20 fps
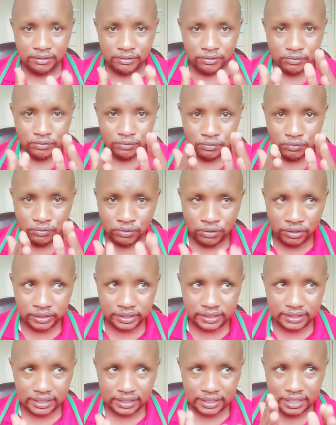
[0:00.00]
What
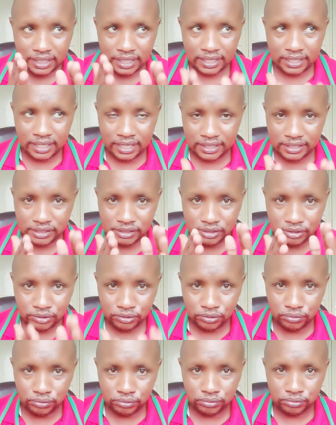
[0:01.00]
can I
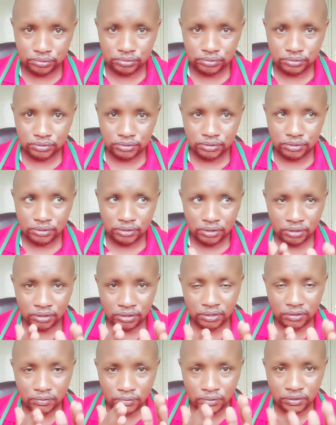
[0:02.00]
do,
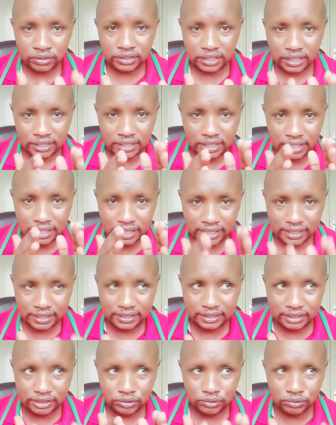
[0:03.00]
or what can a lady
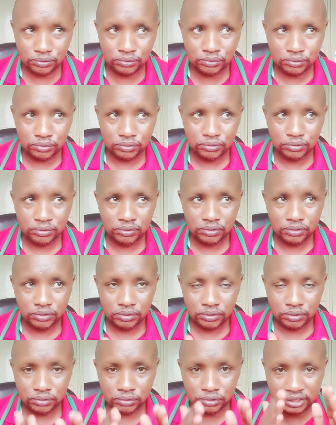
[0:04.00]
do
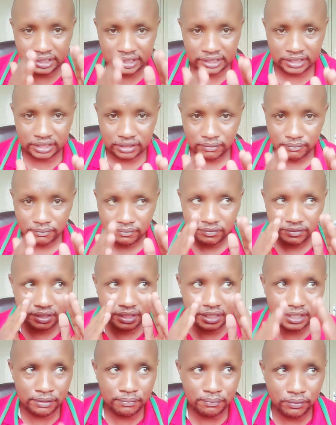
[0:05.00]
to treat
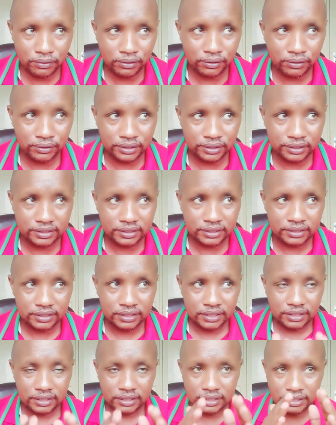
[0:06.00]
hemorrhoids
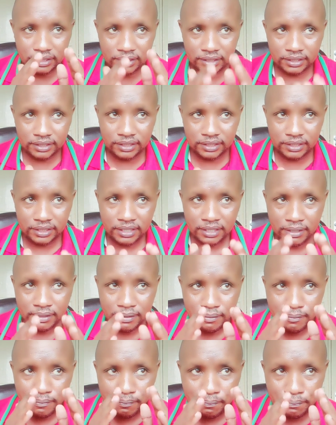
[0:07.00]
in
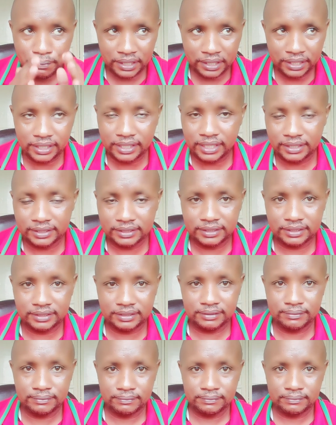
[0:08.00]
pregnancy
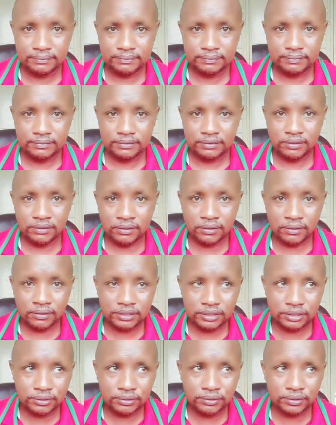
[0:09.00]
or
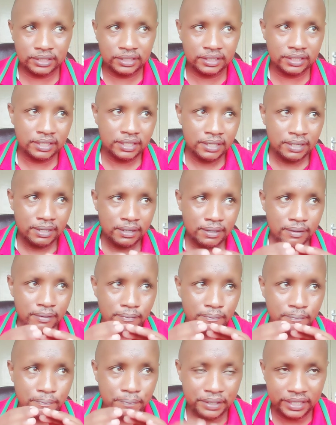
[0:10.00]
during
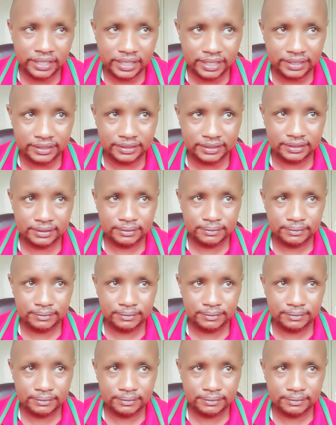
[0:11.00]
pregnancy?